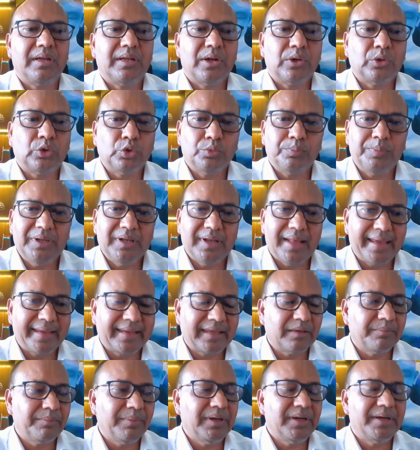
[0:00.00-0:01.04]
Now, to be
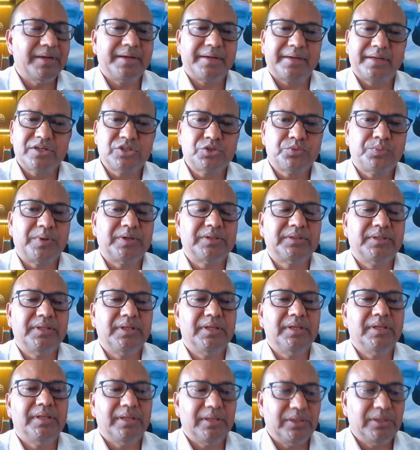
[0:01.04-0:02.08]
likable and
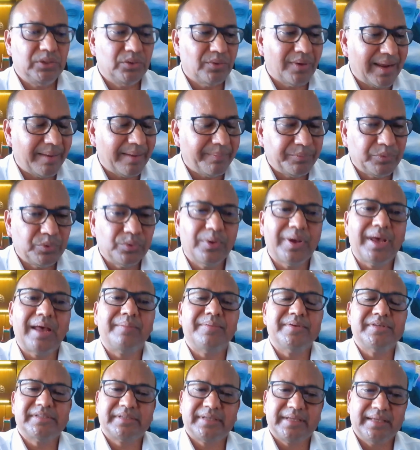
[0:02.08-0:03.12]
trustworthy, you have to
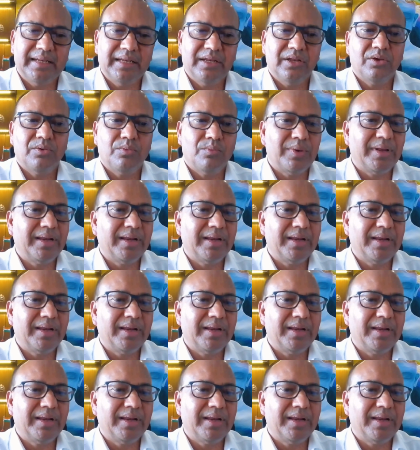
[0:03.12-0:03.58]
have a skill: